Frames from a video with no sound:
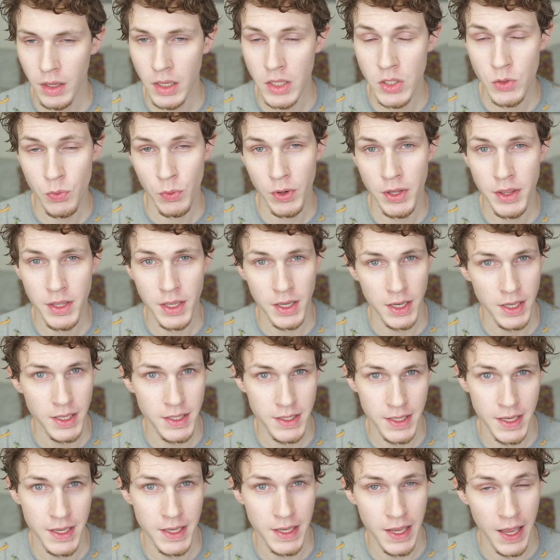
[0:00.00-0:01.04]
It's one that I
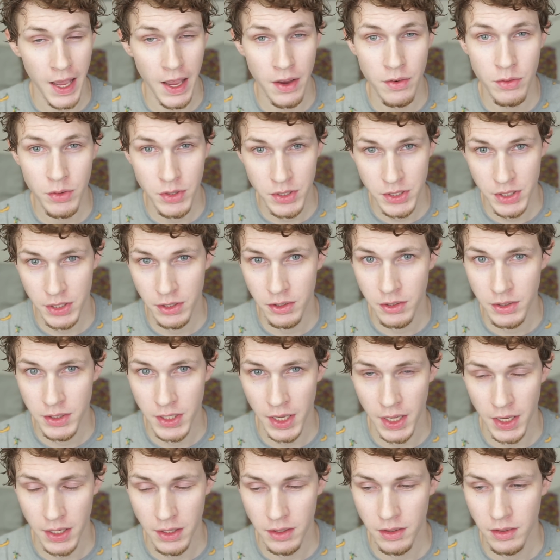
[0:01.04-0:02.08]
take every single
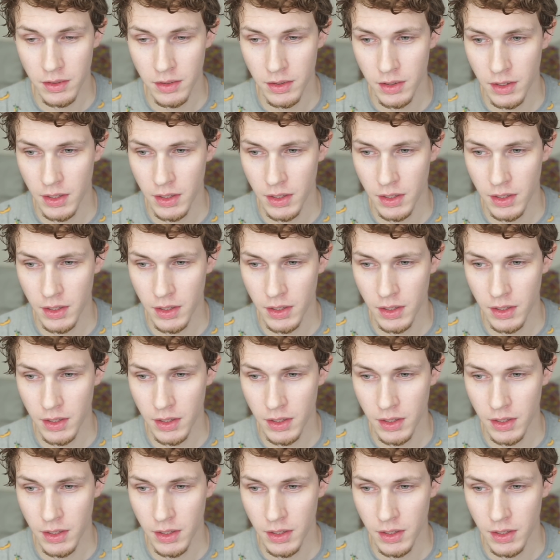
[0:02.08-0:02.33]
day.